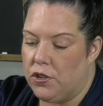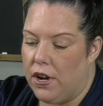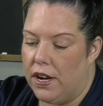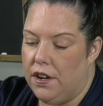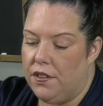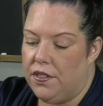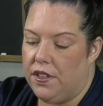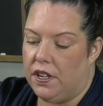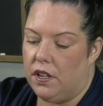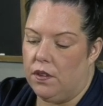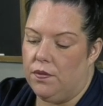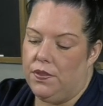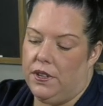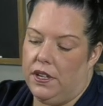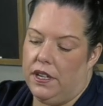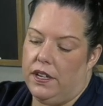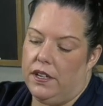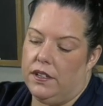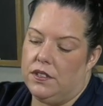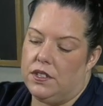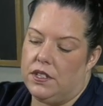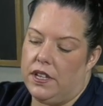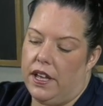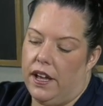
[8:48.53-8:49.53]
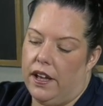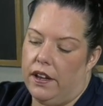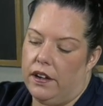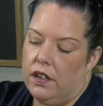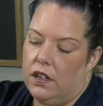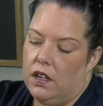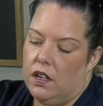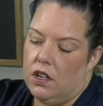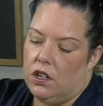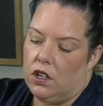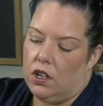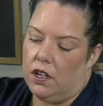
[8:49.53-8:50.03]
tried to think of things that
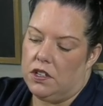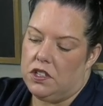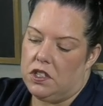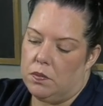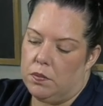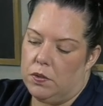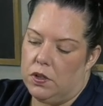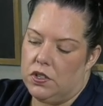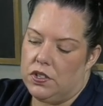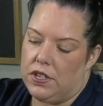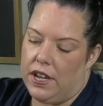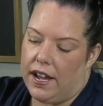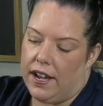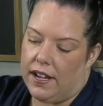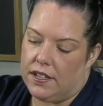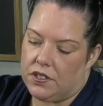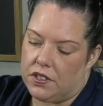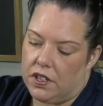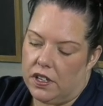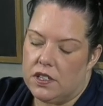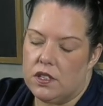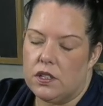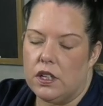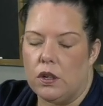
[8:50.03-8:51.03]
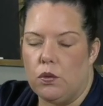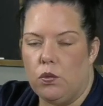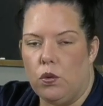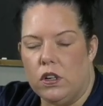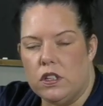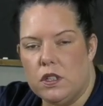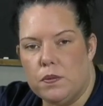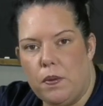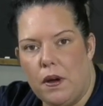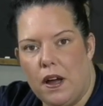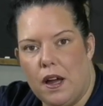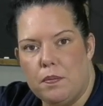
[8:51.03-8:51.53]
customers ask us, like
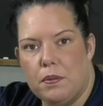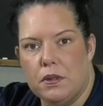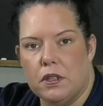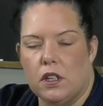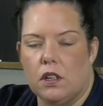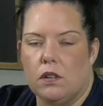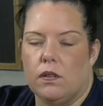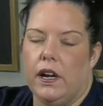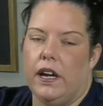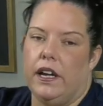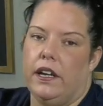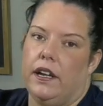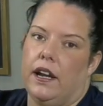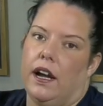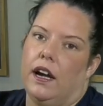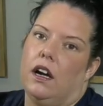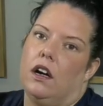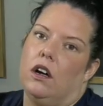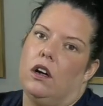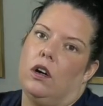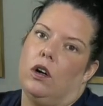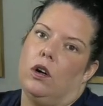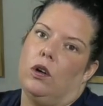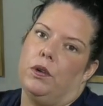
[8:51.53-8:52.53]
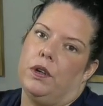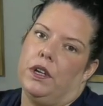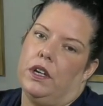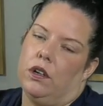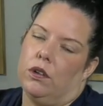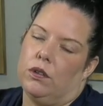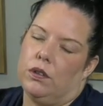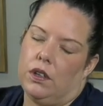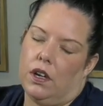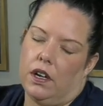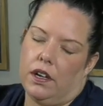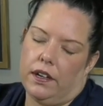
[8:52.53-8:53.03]
what's popular right now,
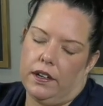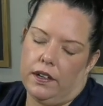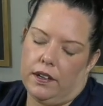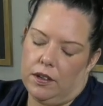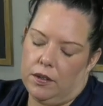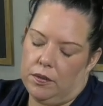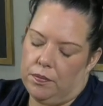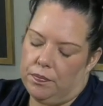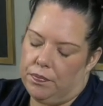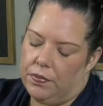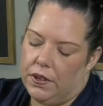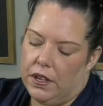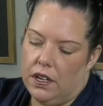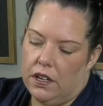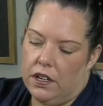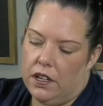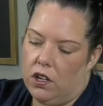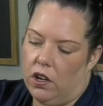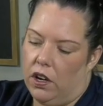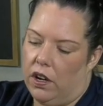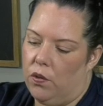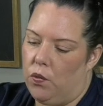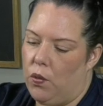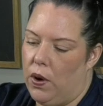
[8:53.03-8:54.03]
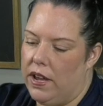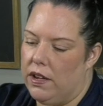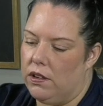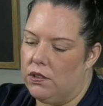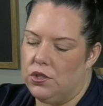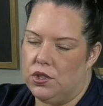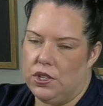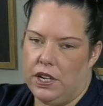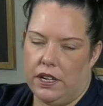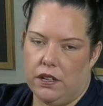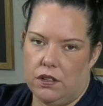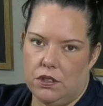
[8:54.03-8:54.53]
and
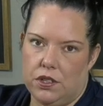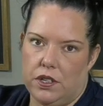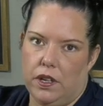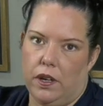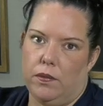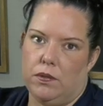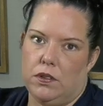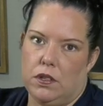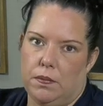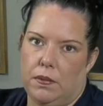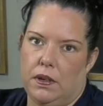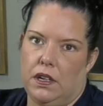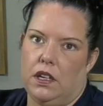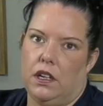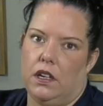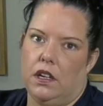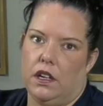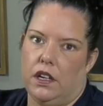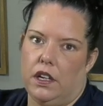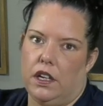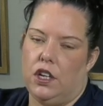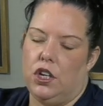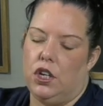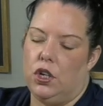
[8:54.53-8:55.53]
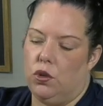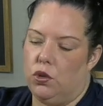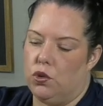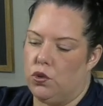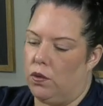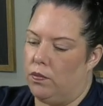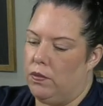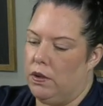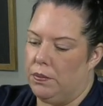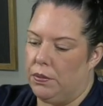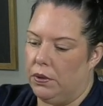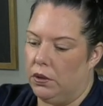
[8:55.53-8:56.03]
whale's tails seem to be a huge
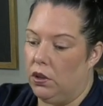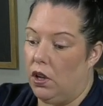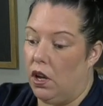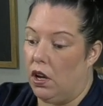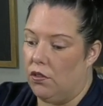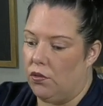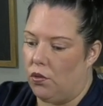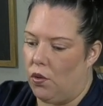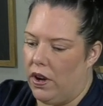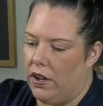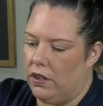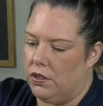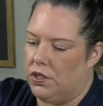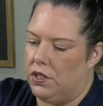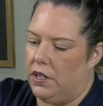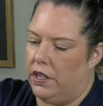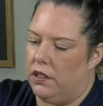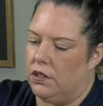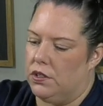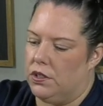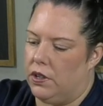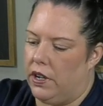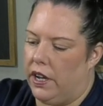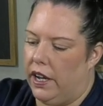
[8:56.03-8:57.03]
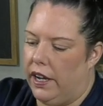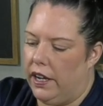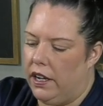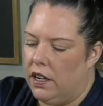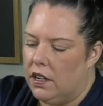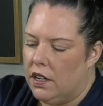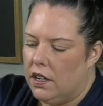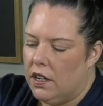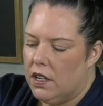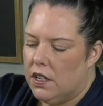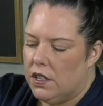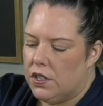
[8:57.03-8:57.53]
one. People love whale's tails,
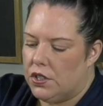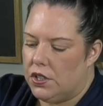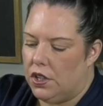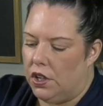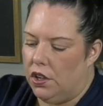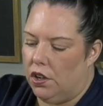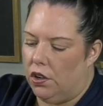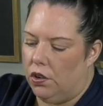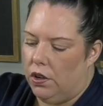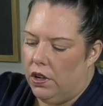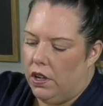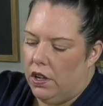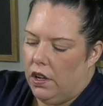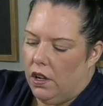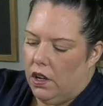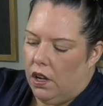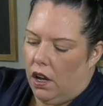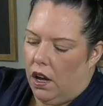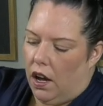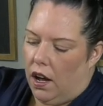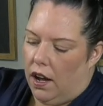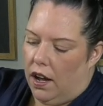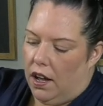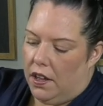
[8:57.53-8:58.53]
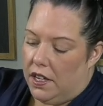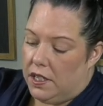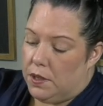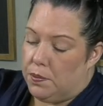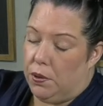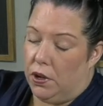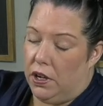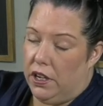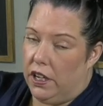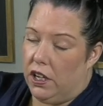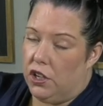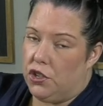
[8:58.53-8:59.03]
okay? So it's
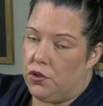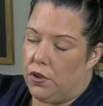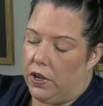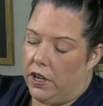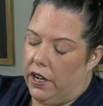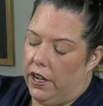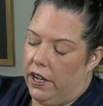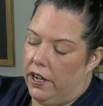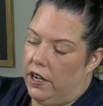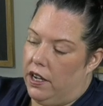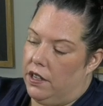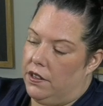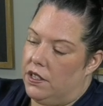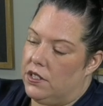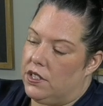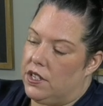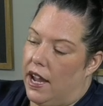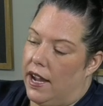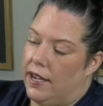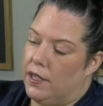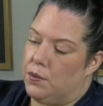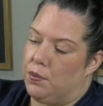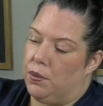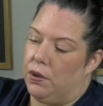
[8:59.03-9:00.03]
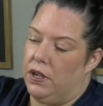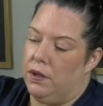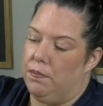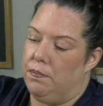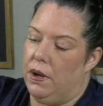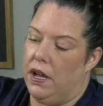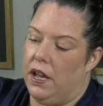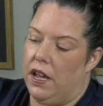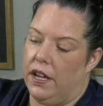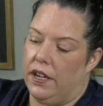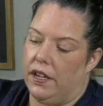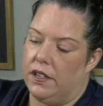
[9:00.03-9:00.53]
pretty intricate, and this guy's pretty
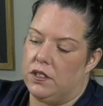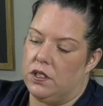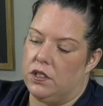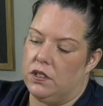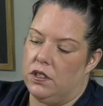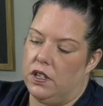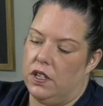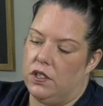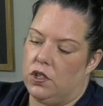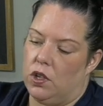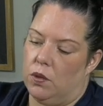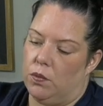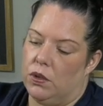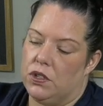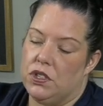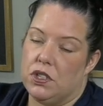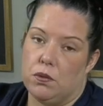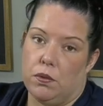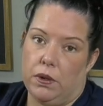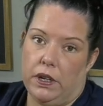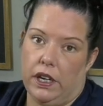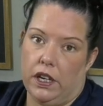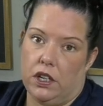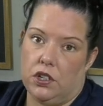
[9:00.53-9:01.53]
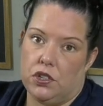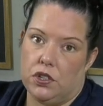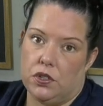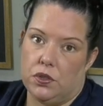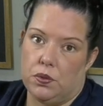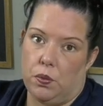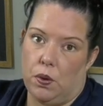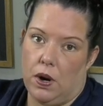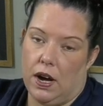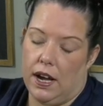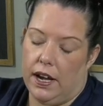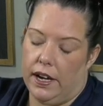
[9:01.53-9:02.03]
big. It's almost 3
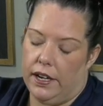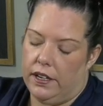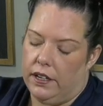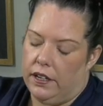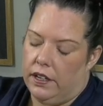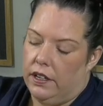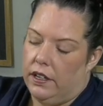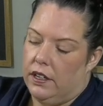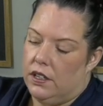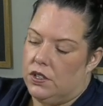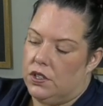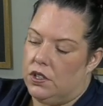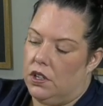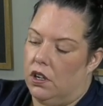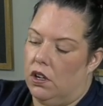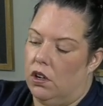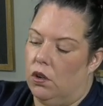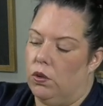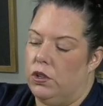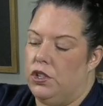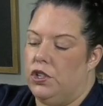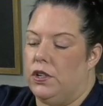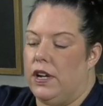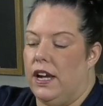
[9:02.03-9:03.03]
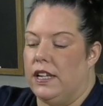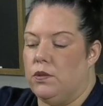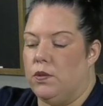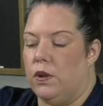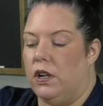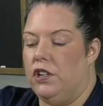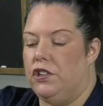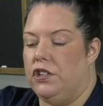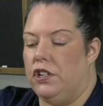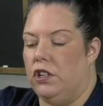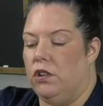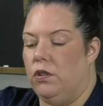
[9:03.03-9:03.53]
inches wide. So what you guys
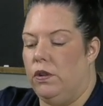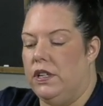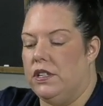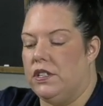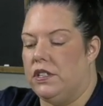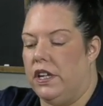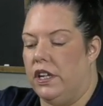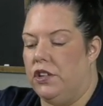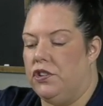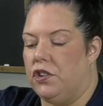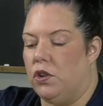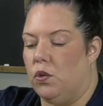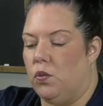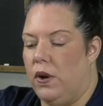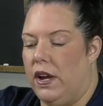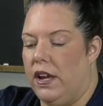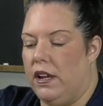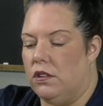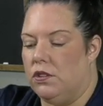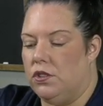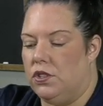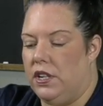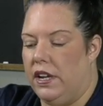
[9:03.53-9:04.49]
want to do is get your whale's